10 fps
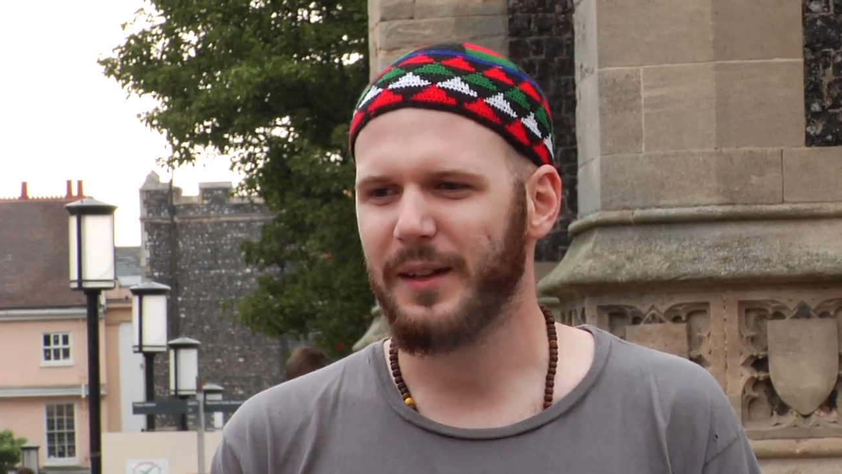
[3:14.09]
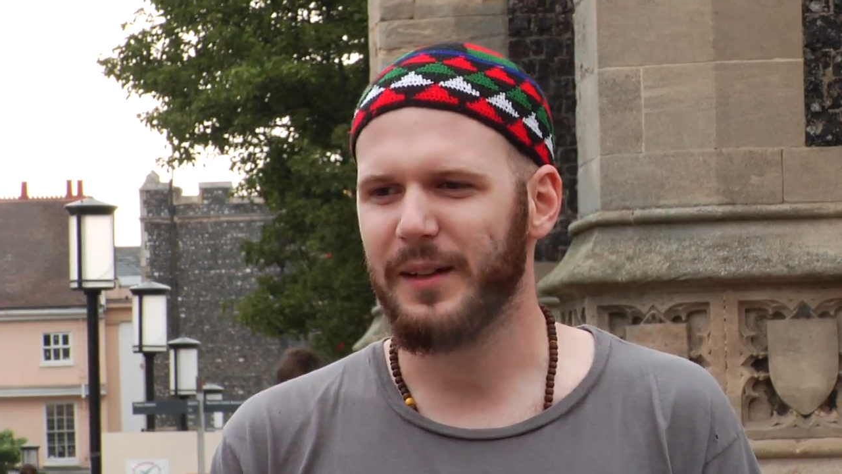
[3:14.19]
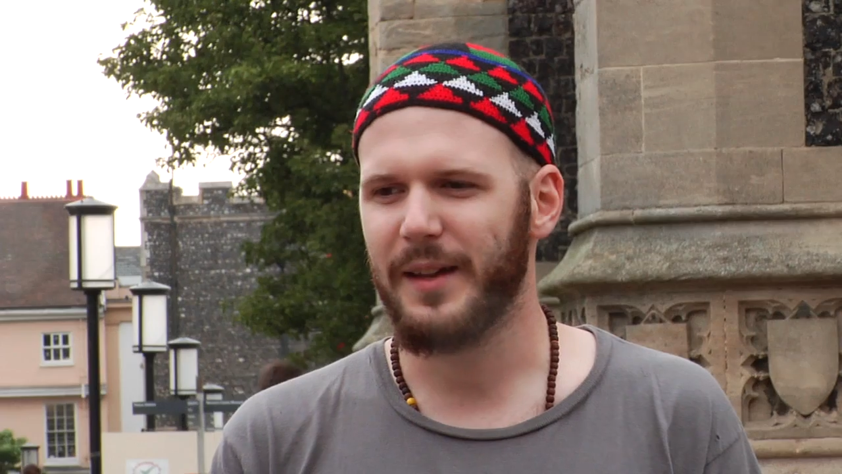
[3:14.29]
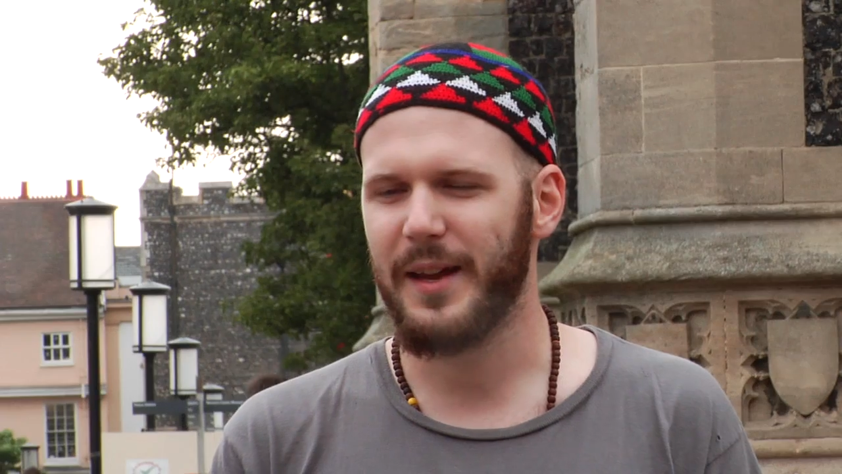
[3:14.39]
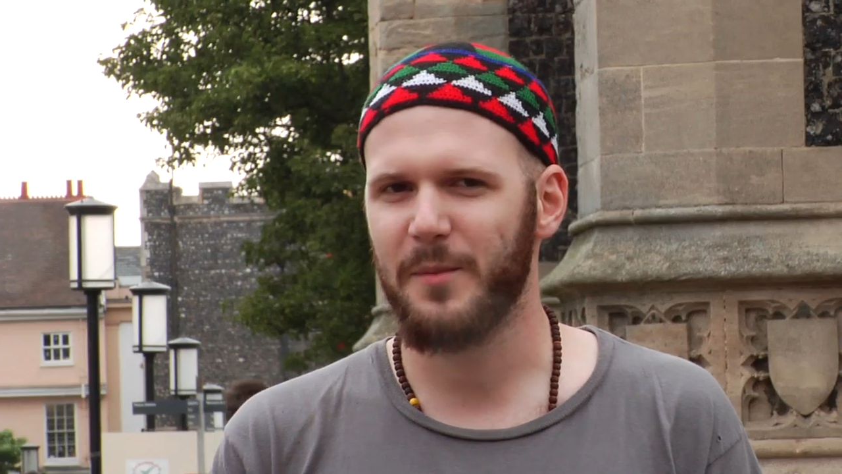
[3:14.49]

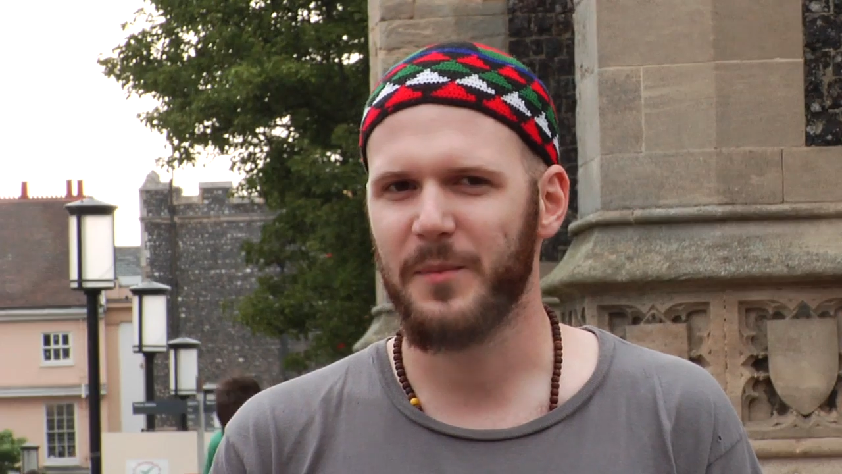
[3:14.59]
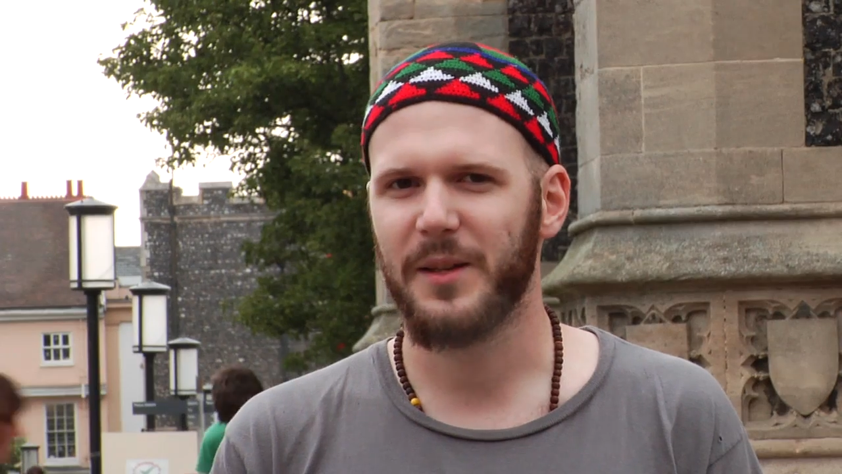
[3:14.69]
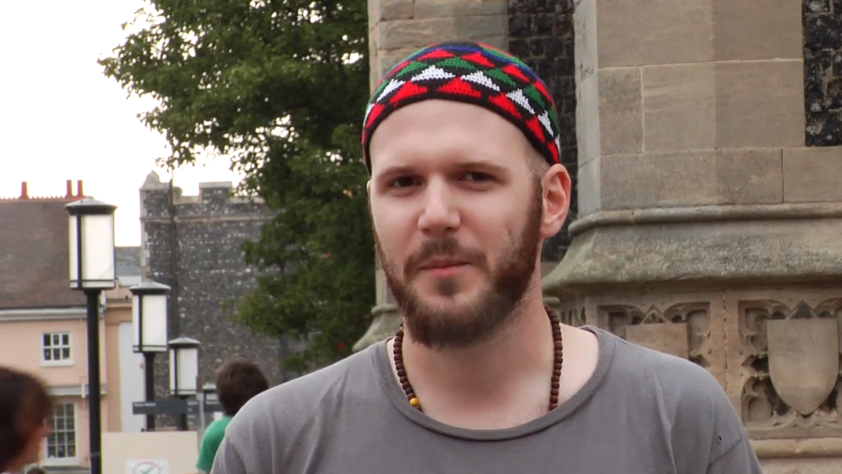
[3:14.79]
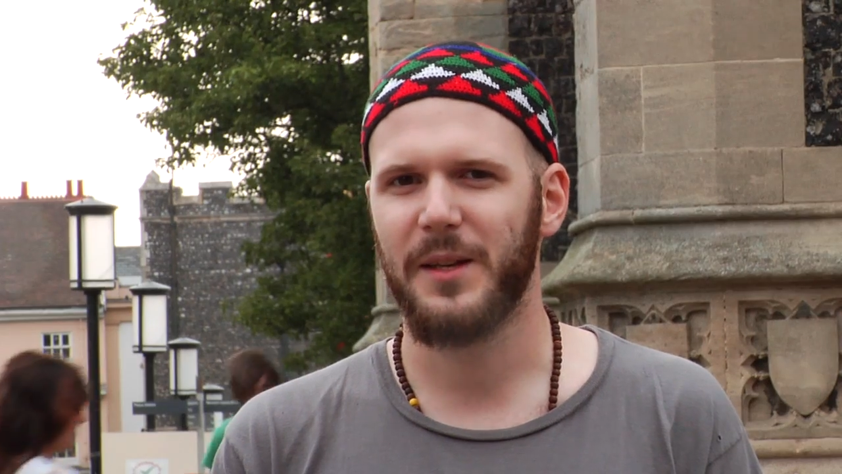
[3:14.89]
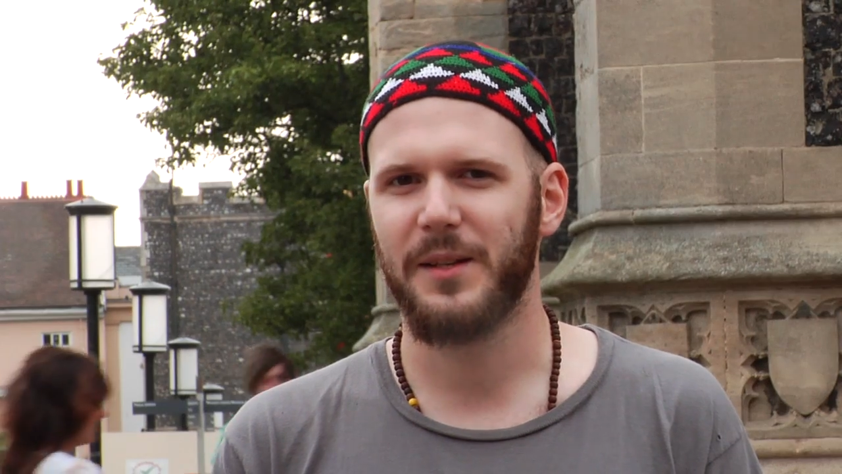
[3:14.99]
hit
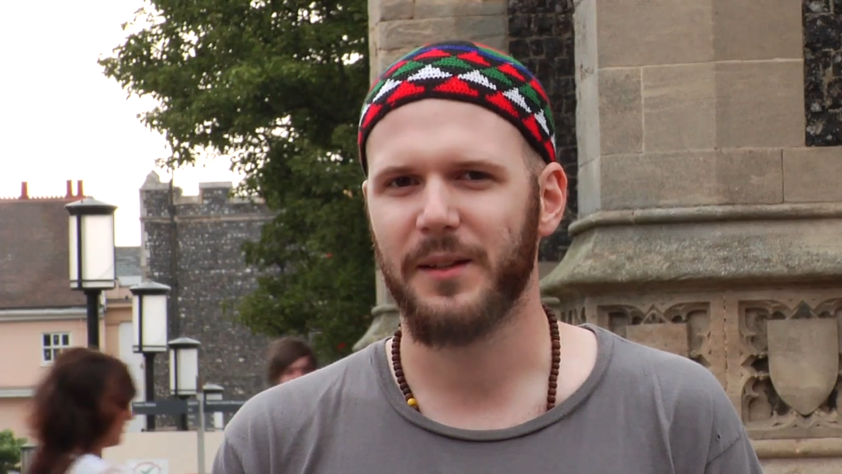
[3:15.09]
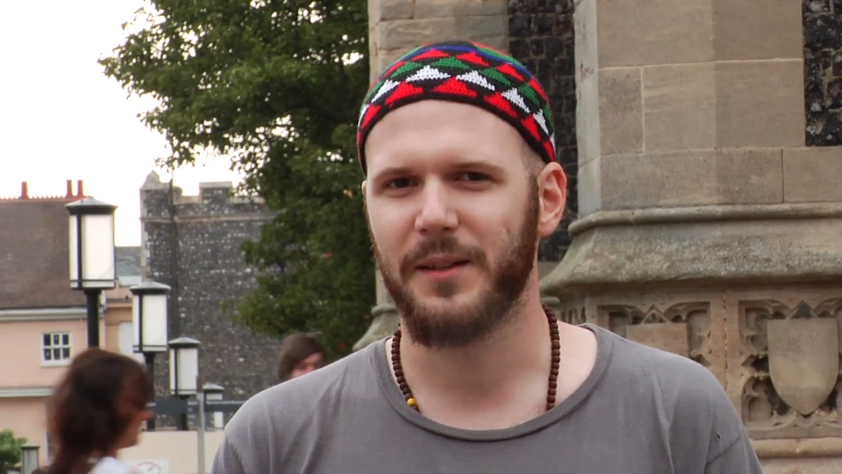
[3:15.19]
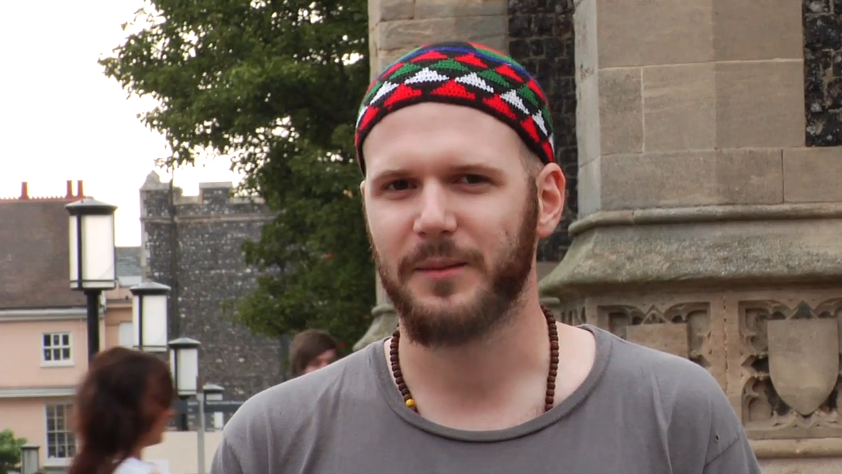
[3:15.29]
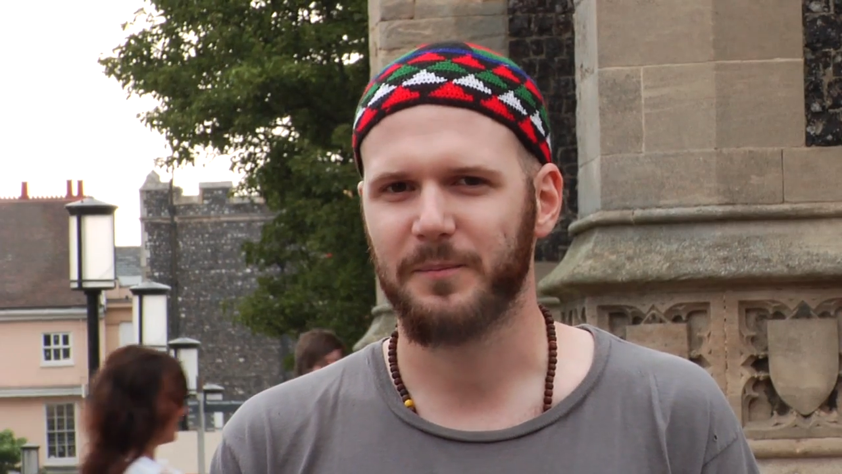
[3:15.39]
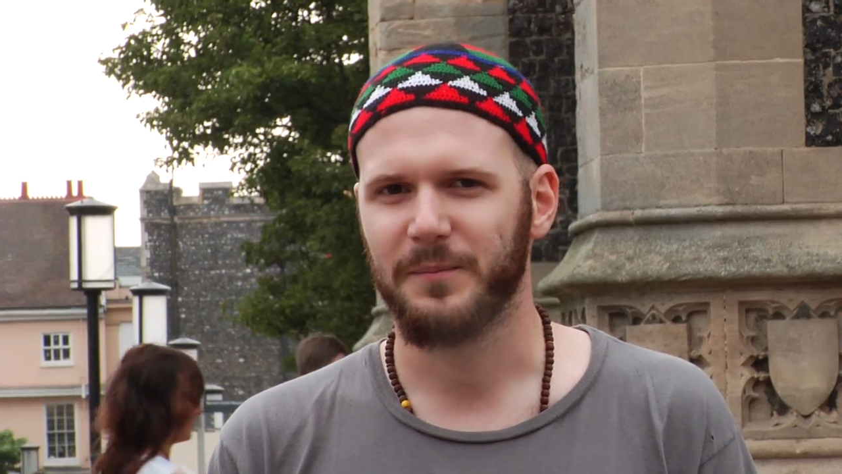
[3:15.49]
me
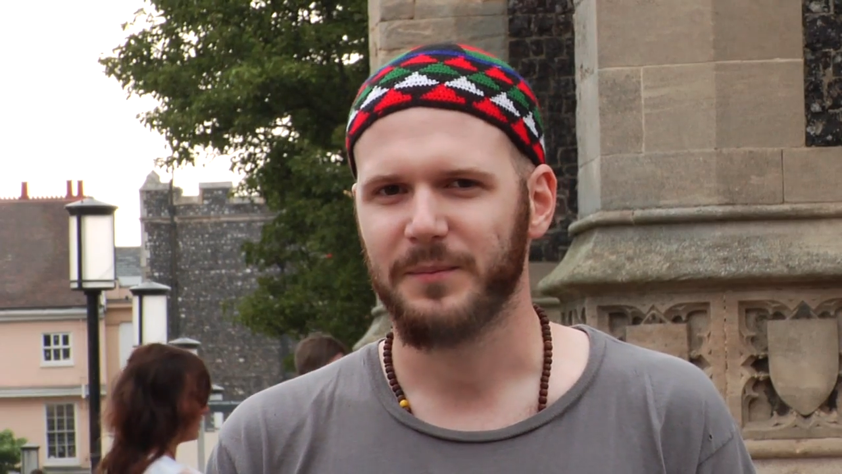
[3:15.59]
immediately.